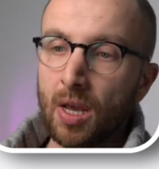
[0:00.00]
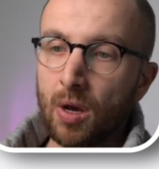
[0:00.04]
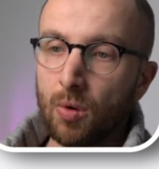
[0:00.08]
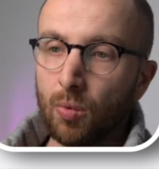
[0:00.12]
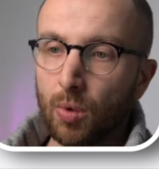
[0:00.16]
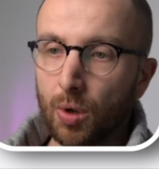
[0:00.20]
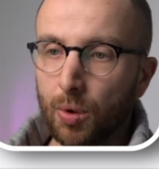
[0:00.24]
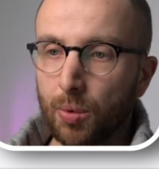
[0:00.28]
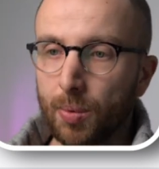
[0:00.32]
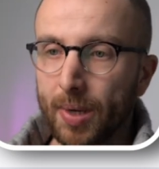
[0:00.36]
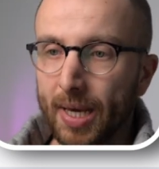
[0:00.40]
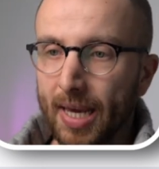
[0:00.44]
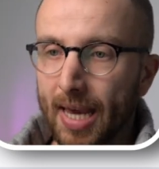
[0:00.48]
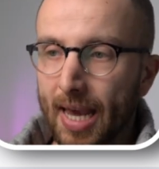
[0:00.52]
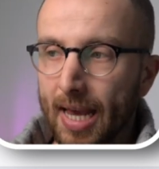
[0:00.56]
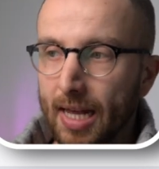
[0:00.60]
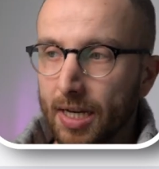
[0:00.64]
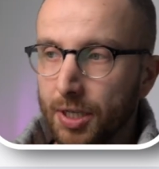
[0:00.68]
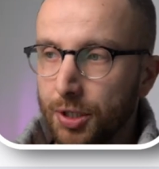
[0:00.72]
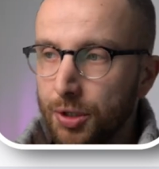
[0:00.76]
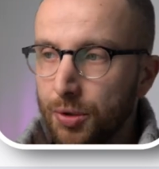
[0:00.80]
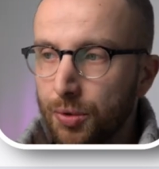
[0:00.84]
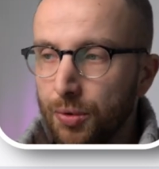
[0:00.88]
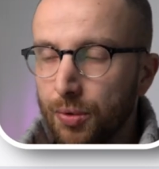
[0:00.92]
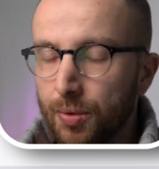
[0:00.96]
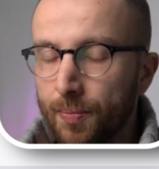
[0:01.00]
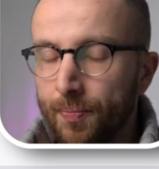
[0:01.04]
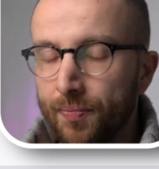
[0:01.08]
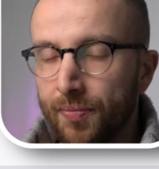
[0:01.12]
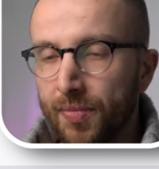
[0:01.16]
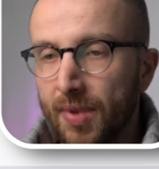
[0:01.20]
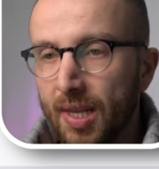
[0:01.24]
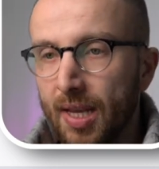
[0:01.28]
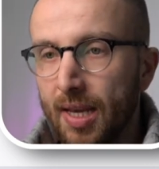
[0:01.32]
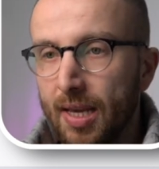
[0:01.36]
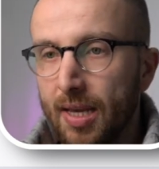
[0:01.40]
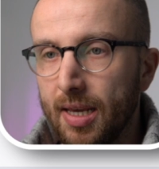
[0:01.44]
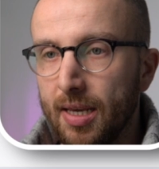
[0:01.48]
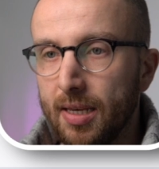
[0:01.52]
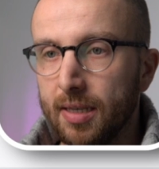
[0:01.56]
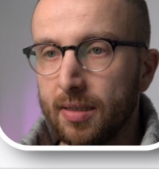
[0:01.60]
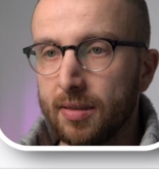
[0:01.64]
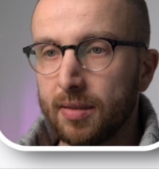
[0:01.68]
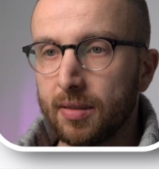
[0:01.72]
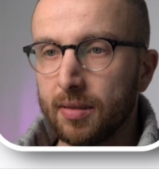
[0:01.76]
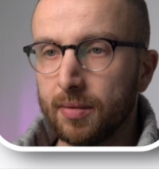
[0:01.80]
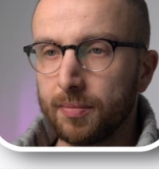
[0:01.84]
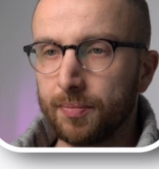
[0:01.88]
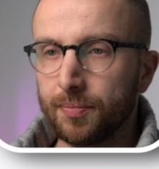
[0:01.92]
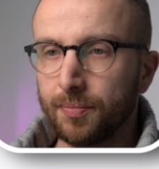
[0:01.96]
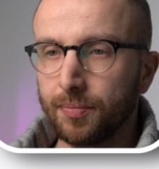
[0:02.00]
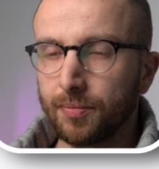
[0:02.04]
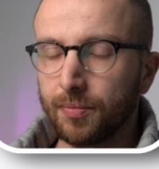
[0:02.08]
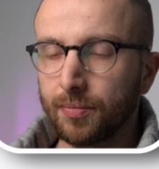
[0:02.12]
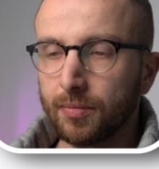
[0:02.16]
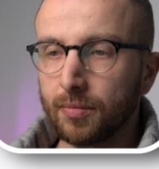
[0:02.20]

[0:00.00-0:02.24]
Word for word: What we can do is